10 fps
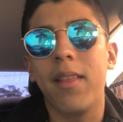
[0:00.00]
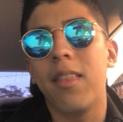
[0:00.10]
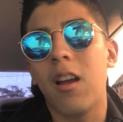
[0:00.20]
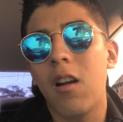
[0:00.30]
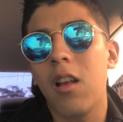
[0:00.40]

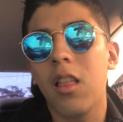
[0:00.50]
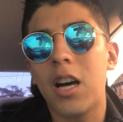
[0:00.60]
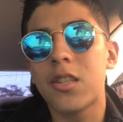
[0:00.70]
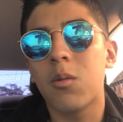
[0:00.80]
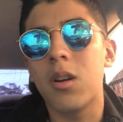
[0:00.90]
they're
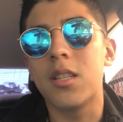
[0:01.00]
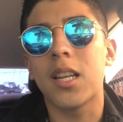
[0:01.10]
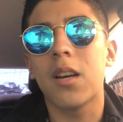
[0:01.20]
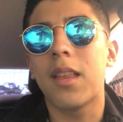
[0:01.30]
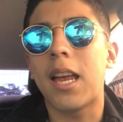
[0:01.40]
lost for words.
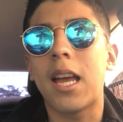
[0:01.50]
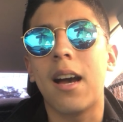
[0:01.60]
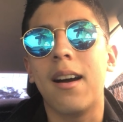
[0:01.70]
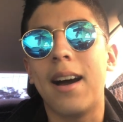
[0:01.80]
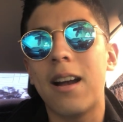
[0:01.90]
They
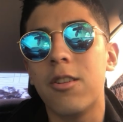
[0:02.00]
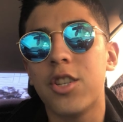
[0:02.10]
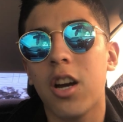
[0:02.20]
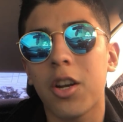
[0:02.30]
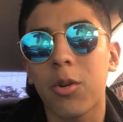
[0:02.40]
hired
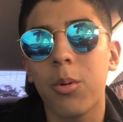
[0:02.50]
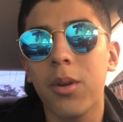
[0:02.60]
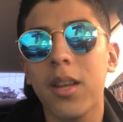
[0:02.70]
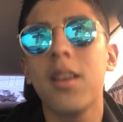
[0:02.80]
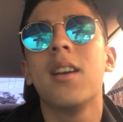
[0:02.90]
John
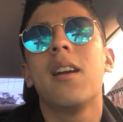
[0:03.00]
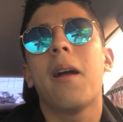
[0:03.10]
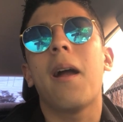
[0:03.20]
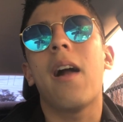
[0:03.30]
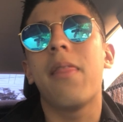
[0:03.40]
Gruden,
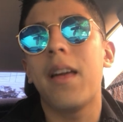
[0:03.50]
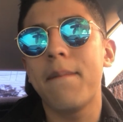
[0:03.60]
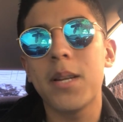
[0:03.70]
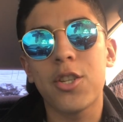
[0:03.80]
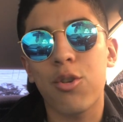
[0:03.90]
and
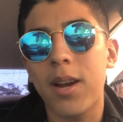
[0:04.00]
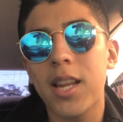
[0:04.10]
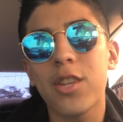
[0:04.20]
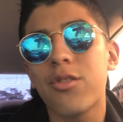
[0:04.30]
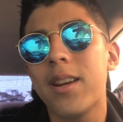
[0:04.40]
they've been
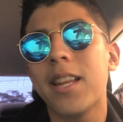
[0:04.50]
trading. They